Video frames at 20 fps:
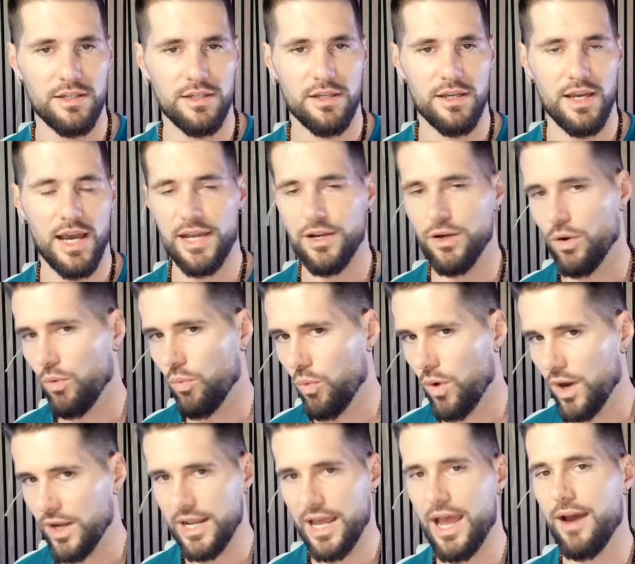I don't
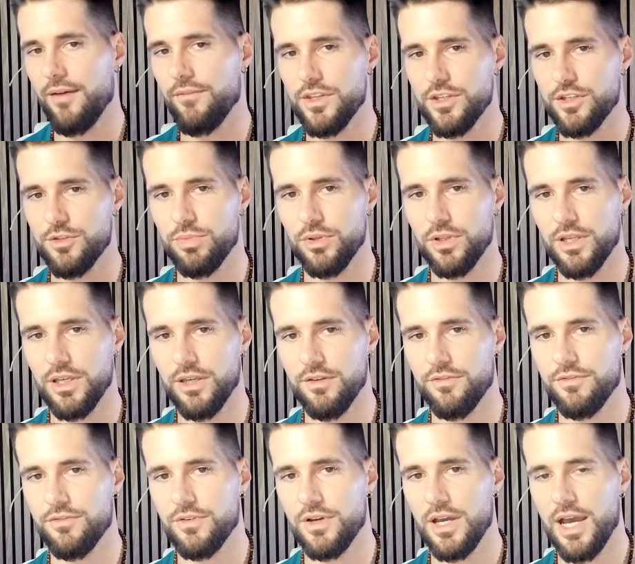want to have this
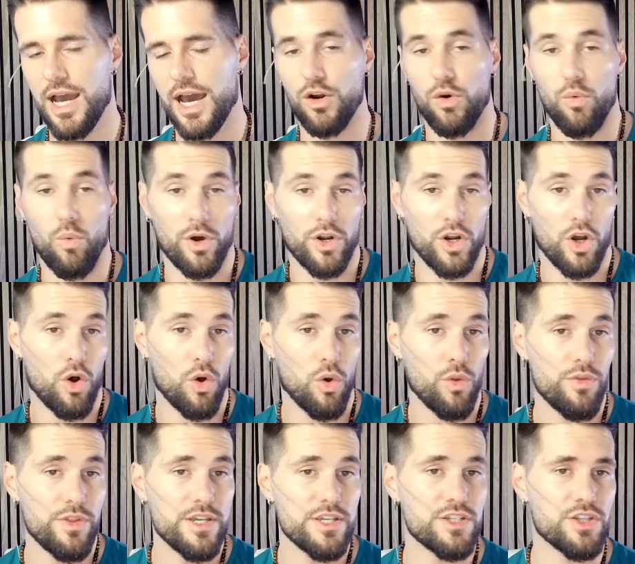belief. I don't want to hold
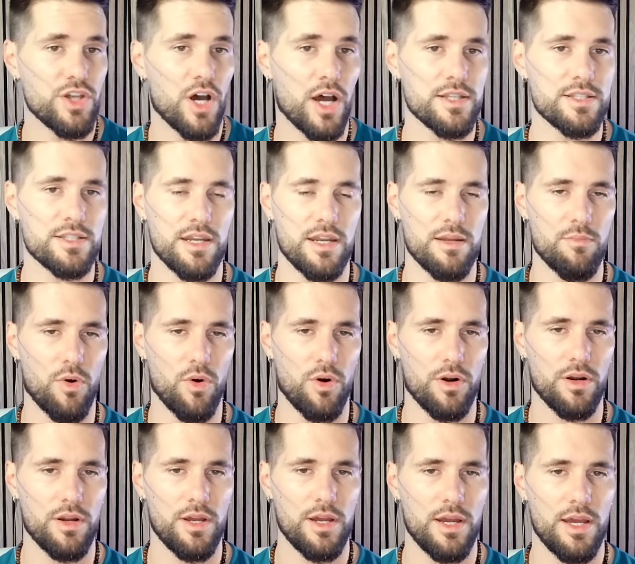these thoughts
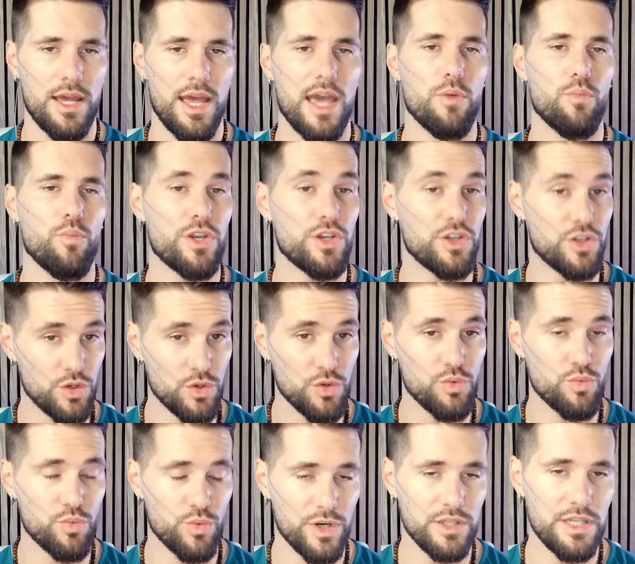anymore. And when you
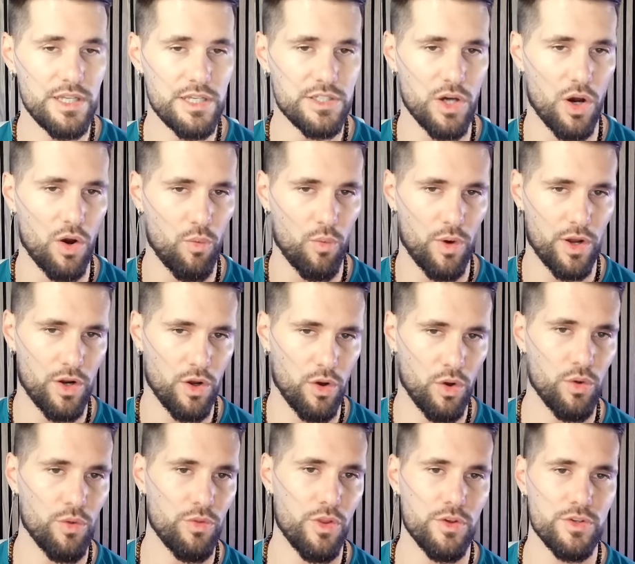really don't want to
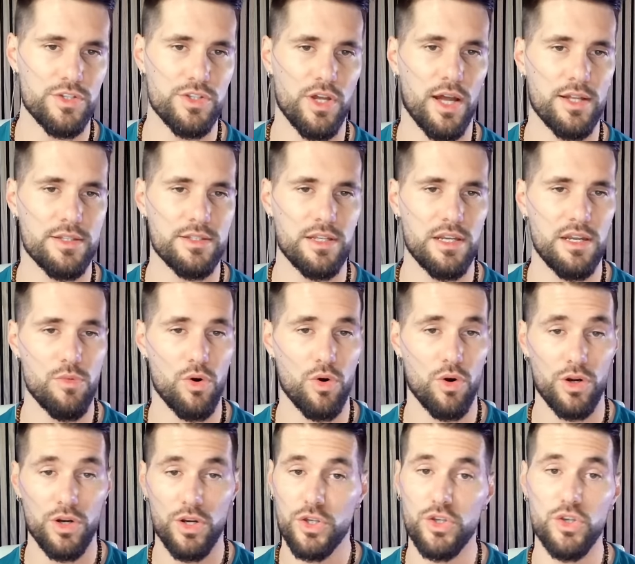hold those thoughts
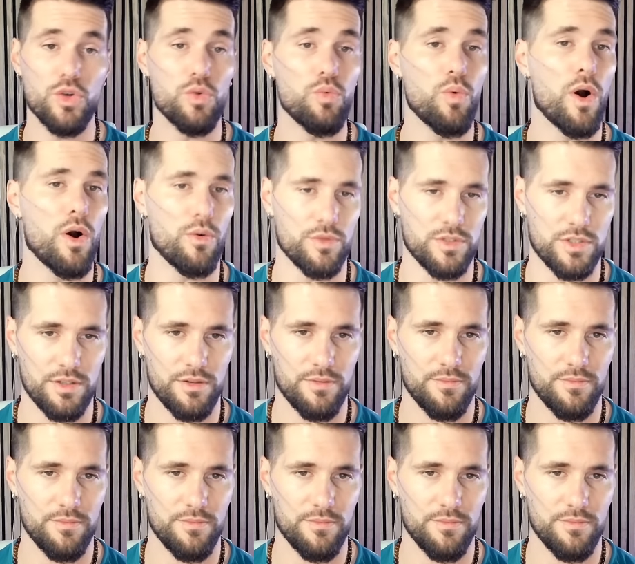anymore, you won't.